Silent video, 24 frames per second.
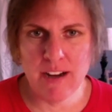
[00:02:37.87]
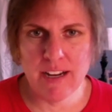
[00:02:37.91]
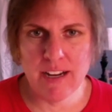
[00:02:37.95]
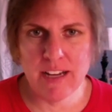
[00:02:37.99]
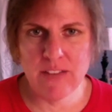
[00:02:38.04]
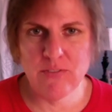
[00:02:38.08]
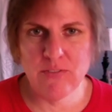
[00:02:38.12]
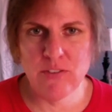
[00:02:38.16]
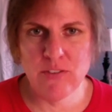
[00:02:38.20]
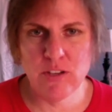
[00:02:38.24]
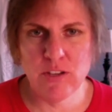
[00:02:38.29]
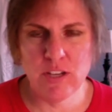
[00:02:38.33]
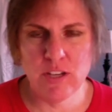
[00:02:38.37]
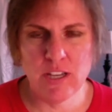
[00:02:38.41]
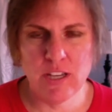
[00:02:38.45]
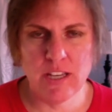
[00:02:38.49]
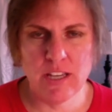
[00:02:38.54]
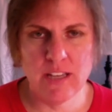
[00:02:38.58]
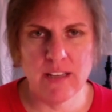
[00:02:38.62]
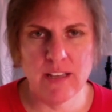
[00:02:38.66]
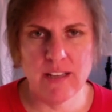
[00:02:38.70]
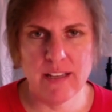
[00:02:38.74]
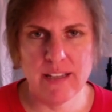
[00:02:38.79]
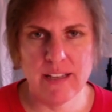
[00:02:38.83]
if you can
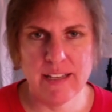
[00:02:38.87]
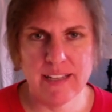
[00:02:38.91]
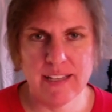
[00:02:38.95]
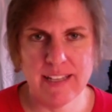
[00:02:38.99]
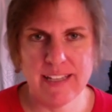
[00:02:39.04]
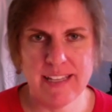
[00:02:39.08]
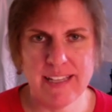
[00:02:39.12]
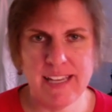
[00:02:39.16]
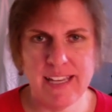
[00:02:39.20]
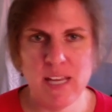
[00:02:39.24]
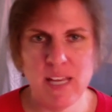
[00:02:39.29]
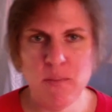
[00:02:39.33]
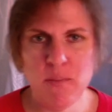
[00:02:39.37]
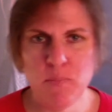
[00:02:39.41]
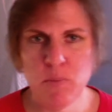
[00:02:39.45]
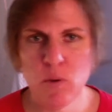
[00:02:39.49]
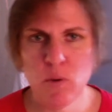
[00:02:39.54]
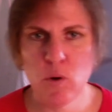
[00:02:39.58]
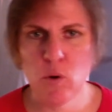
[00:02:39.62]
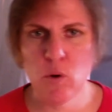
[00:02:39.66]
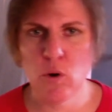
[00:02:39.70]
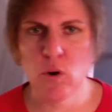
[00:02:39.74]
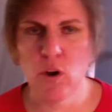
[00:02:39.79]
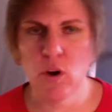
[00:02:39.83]
keep
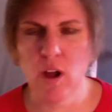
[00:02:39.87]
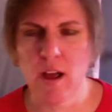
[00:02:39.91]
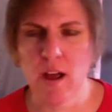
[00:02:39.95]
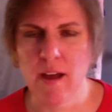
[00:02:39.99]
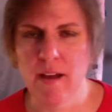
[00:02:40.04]
your